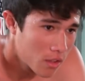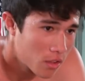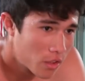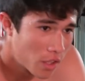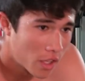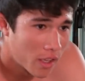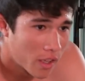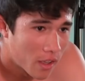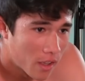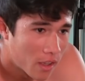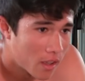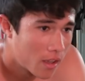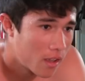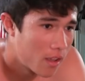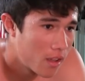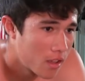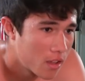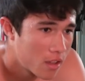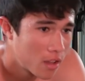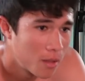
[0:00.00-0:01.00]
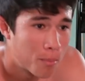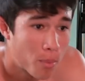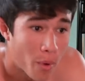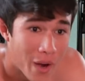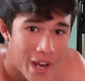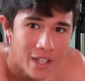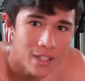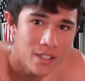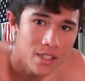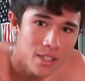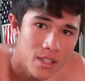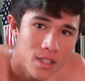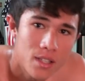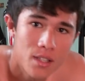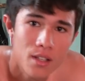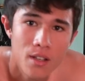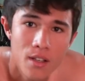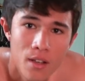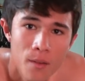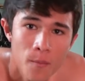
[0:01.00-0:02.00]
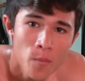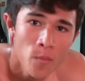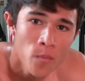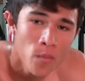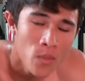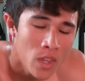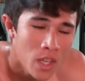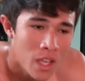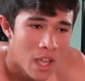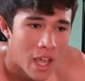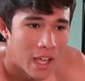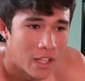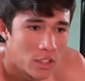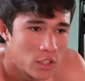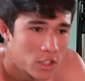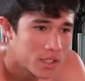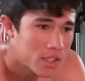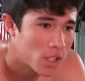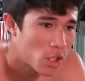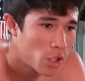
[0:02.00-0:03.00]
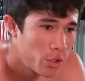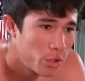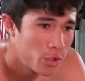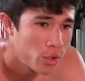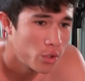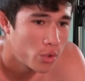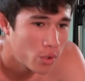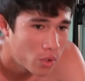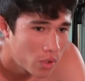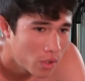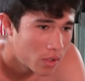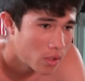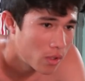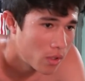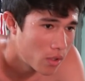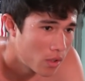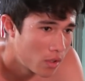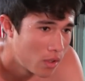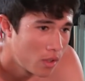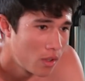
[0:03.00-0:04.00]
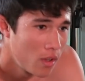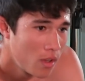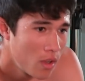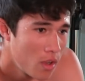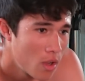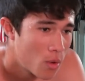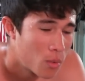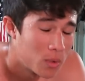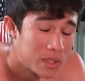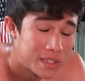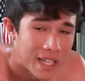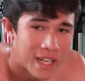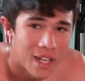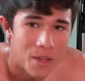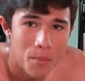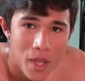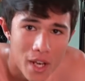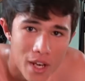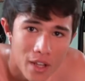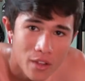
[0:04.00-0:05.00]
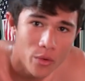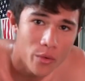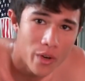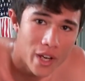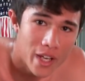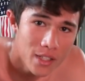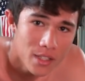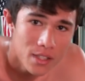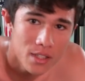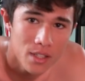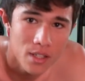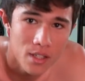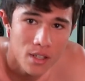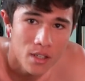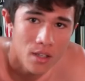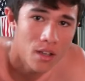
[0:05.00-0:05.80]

the brakes and just who was animating the race.